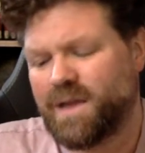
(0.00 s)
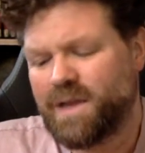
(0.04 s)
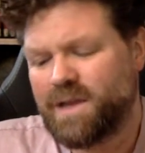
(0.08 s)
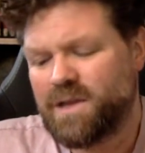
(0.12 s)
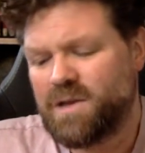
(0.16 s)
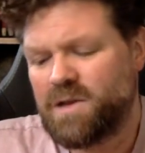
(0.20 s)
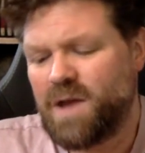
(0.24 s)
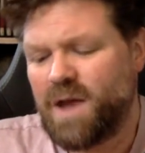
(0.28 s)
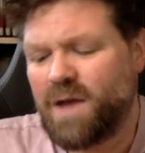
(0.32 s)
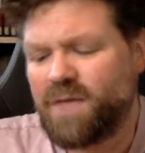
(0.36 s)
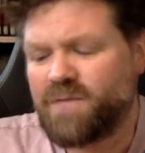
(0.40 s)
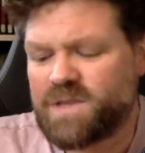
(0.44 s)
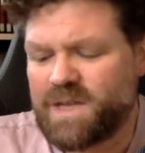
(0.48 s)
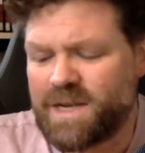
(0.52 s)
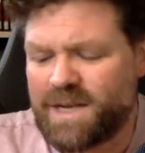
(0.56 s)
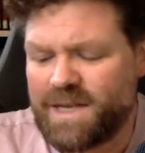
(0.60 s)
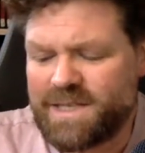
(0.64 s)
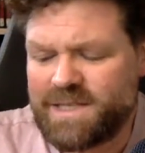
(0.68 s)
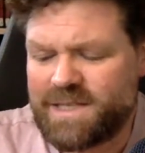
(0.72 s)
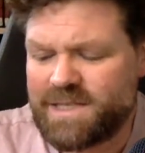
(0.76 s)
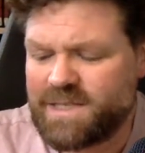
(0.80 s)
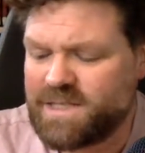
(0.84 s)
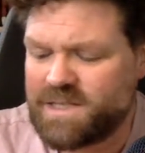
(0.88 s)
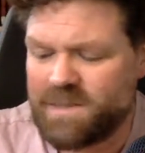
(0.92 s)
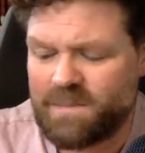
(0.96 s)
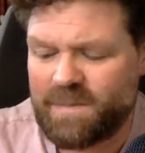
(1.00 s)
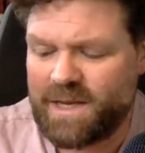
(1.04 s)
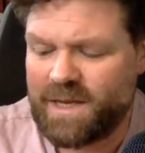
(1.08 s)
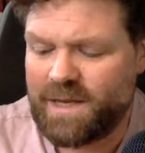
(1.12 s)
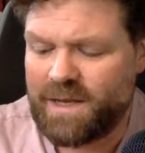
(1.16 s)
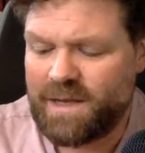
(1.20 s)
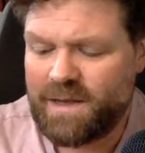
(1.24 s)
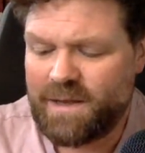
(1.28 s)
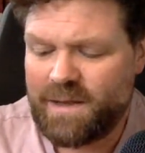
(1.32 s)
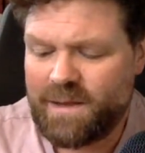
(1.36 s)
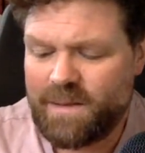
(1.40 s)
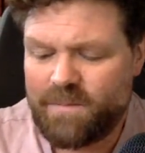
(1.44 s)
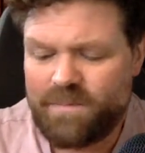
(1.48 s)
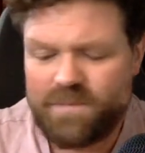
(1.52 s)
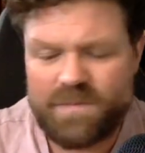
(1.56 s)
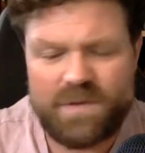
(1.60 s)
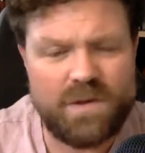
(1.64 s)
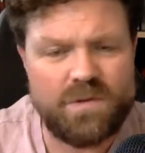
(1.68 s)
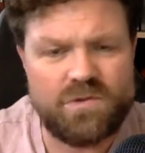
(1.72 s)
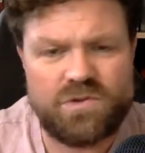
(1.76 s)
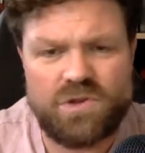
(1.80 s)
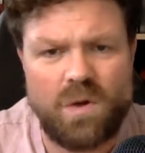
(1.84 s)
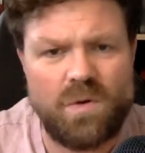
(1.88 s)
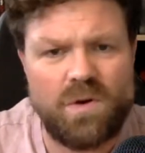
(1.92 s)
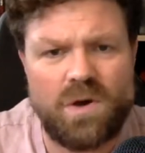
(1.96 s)
"You have to listen to me.
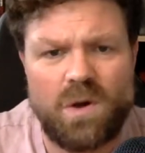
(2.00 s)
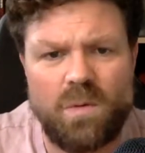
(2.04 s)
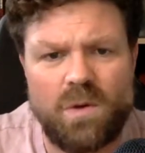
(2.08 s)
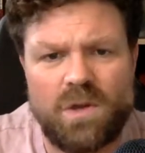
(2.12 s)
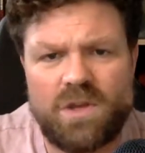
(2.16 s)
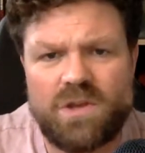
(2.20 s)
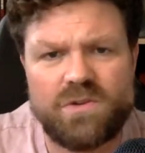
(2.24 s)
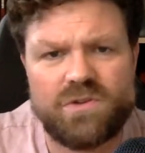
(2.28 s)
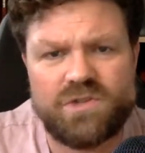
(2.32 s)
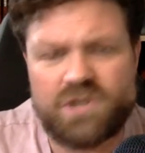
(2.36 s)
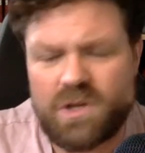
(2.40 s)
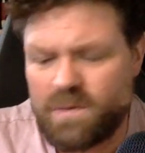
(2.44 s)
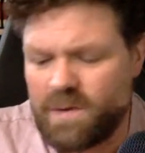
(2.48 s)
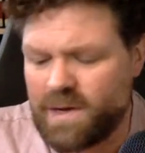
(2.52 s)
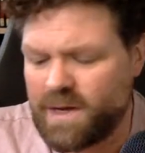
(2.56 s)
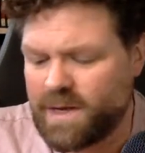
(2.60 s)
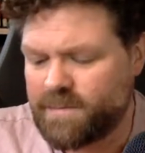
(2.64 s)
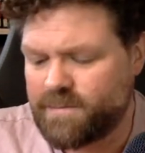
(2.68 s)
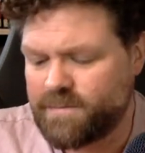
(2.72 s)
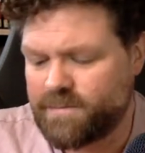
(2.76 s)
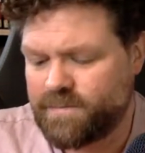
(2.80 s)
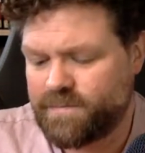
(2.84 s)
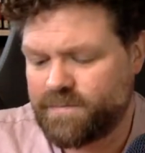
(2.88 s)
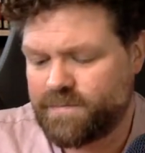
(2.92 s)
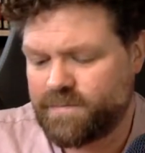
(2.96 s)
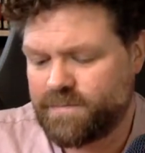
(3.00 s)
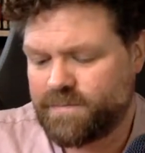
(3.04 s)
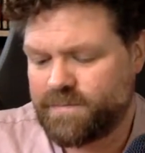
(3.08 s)
You don't know what you're doing."